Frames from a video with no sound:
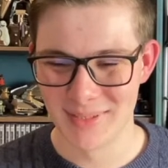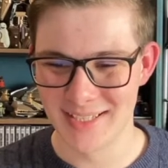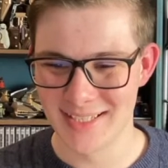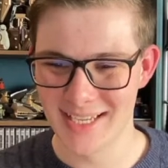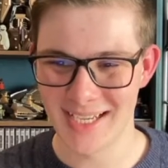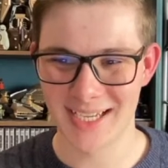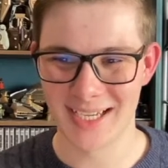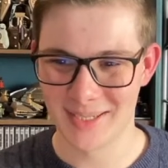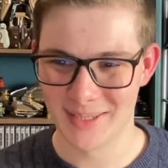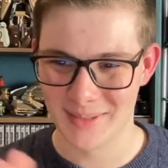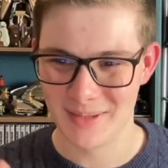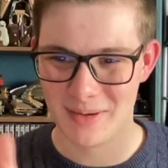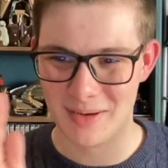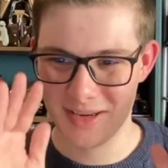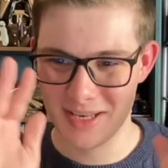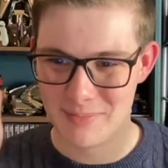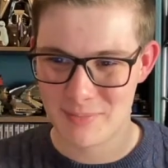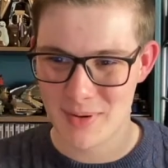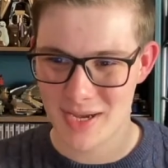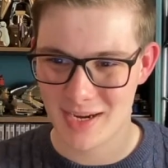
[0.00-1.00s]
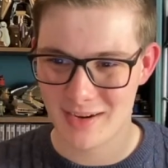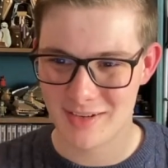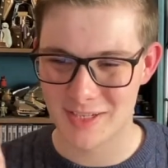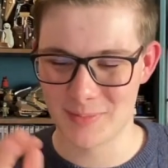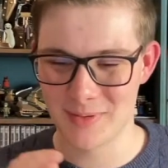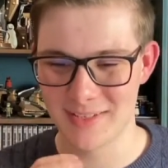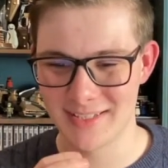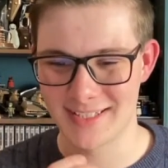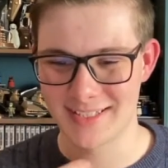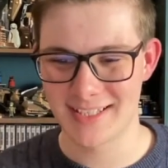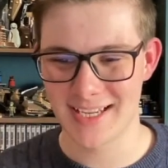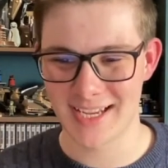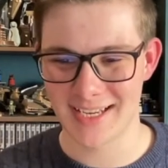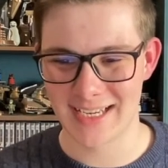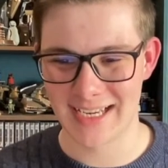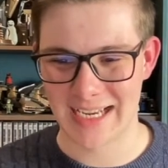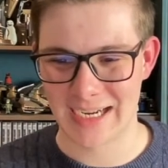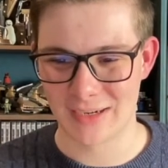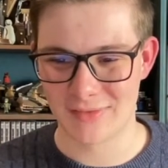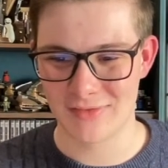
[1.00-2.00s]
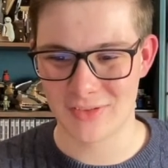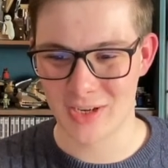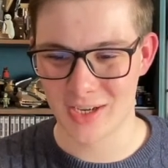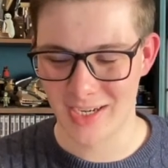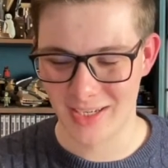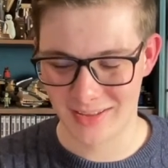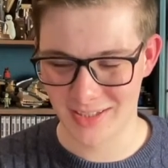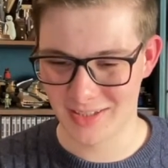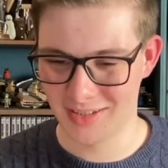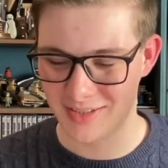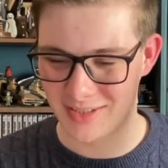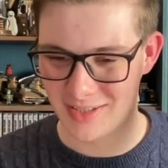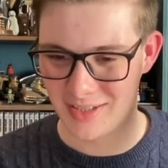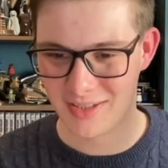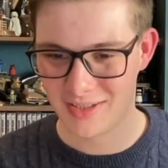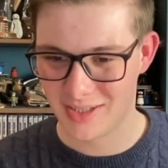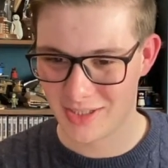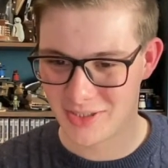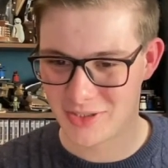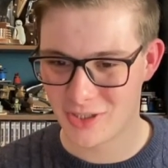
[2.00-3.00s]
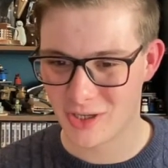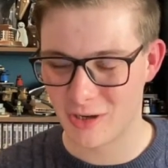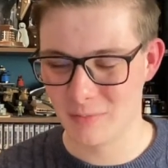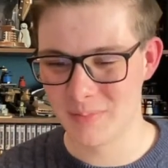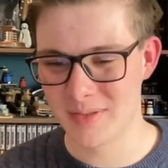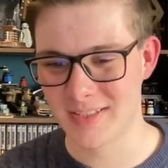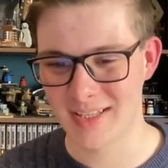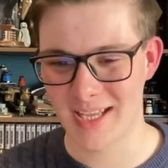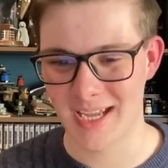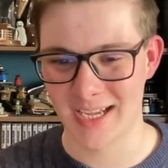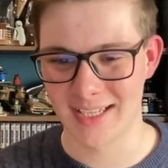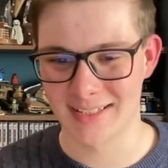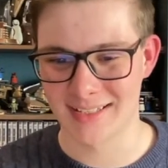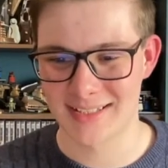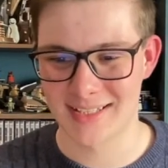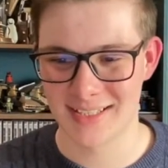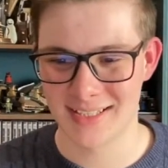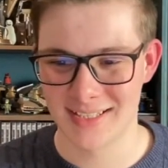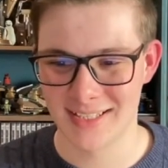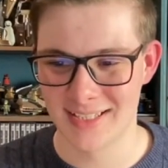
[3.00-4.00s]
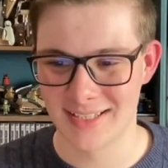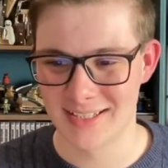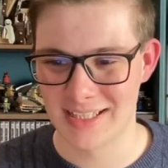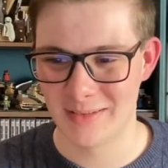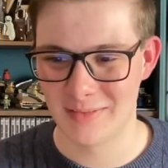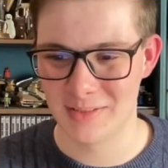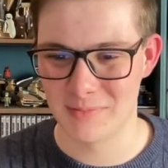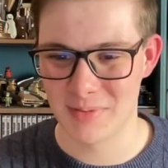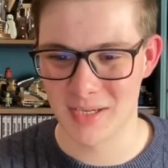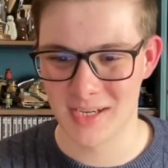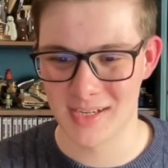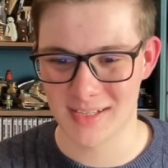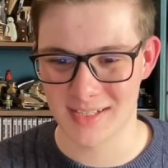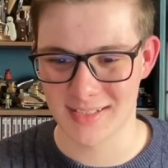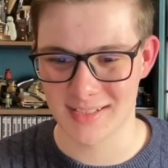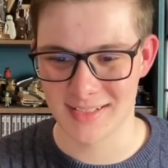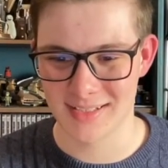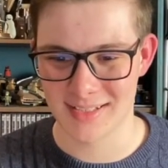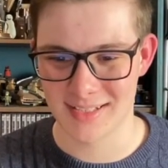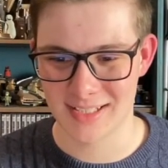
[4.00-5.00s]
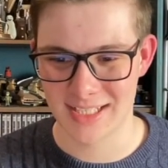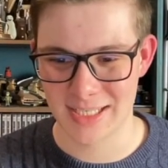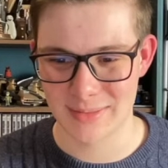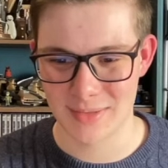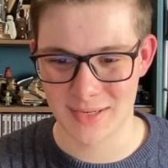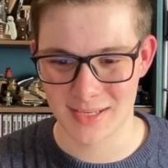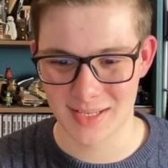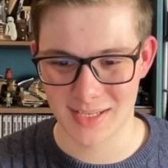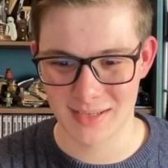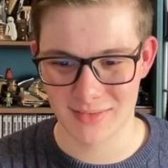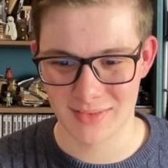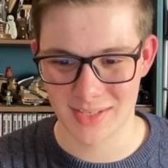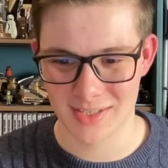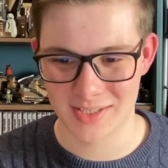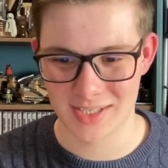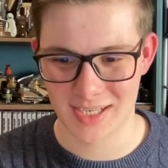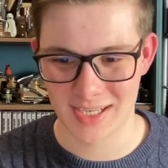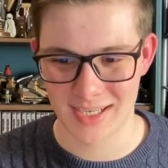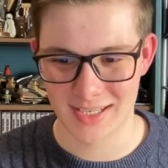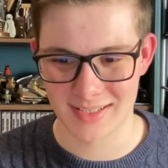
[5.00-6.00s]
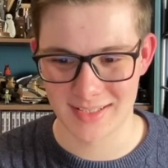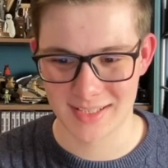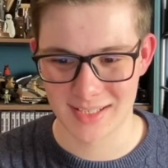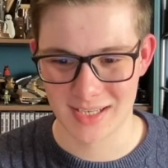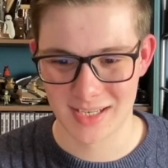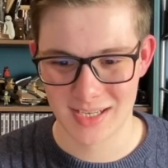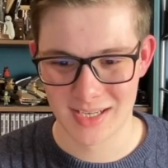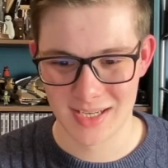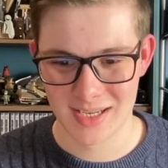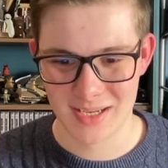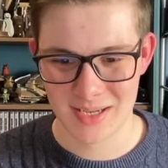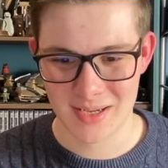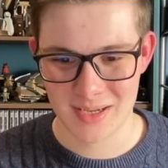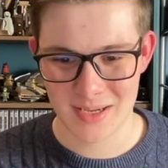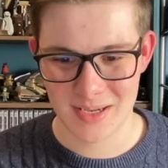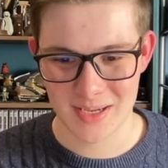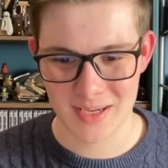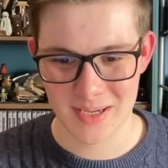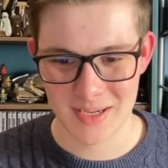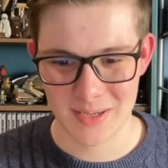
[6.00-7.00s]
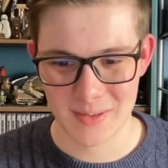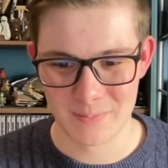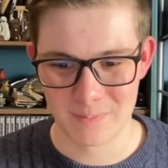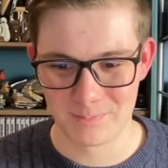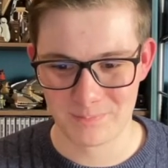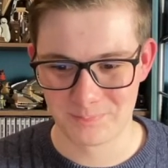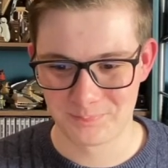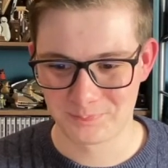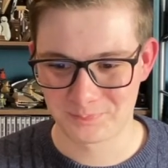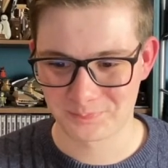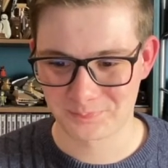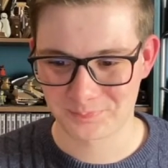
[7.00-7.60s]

but yeah, I mean the bar has been set now. If you've got anything that that, that tops that uh, in terms of bargains, let me know in the chat. Um,